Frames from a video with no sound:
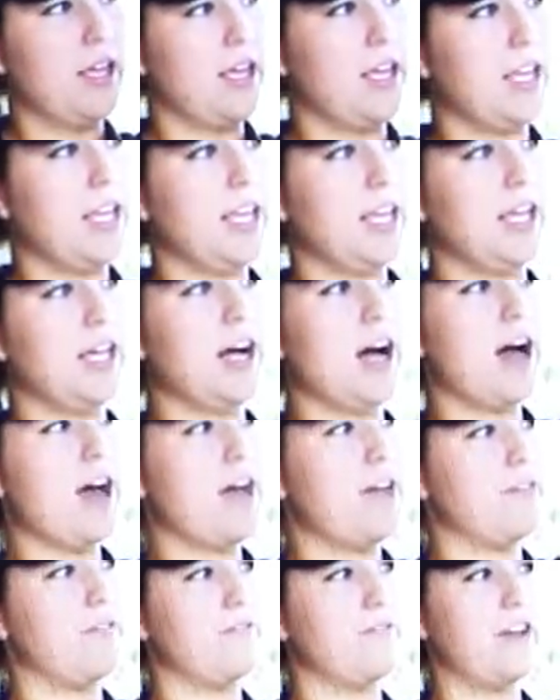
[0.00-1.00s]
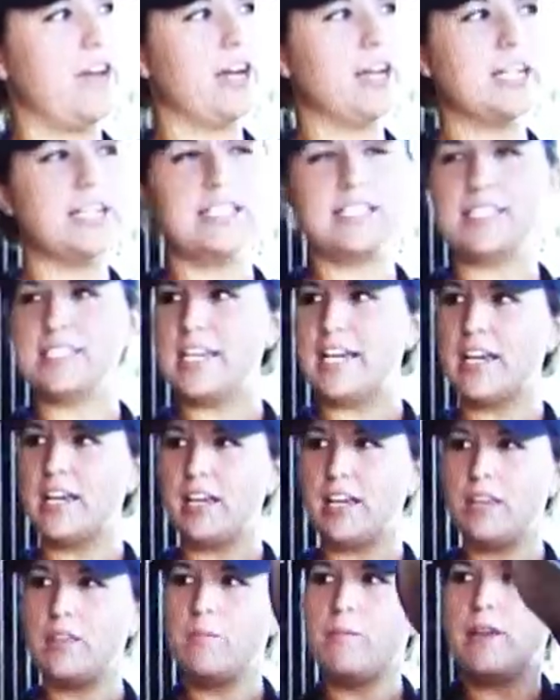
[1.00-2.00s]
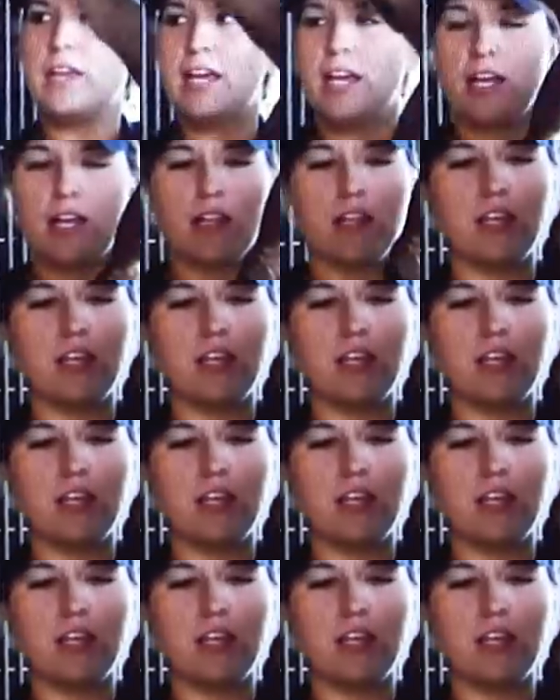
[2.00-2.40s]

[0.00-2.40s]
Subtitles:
he got very sick in the beginning of the